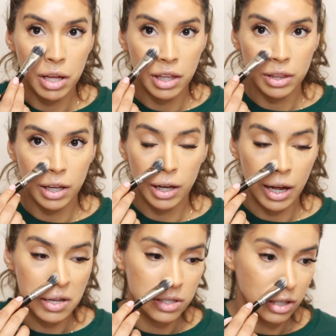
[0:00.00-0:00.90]
I think that
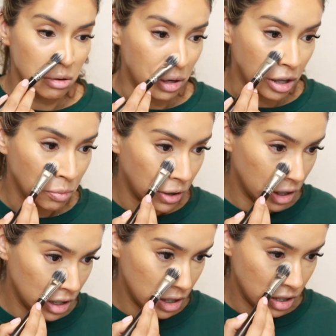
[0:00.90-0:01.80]
as a makeup
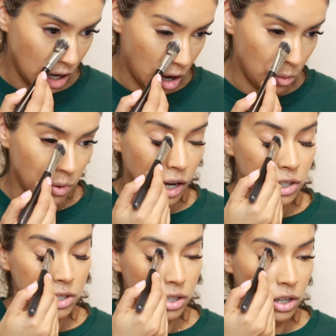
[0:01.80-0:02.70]
artist, I
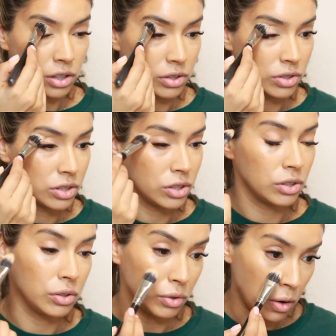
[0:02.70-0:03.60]
just got used
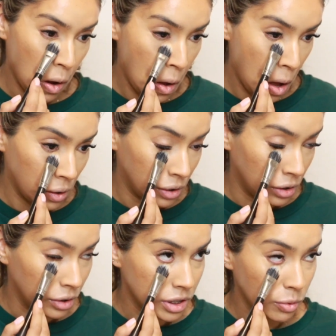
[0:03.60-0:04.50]
to
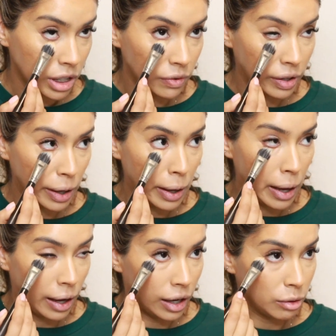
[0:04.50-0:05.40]
using whatever I
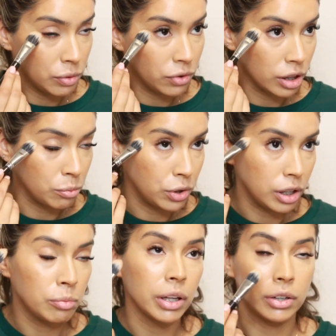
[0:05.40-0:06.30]
had before the
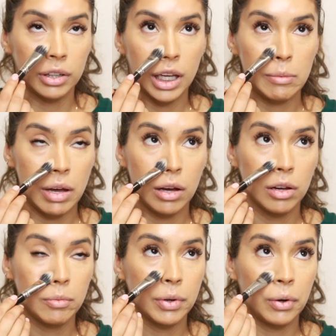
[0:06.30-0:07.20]
beauty blender came
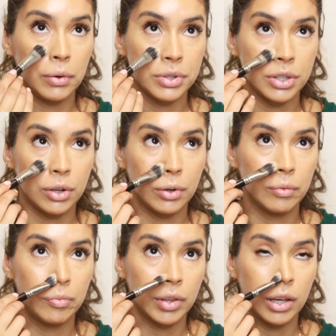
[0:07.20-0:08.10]
out, but also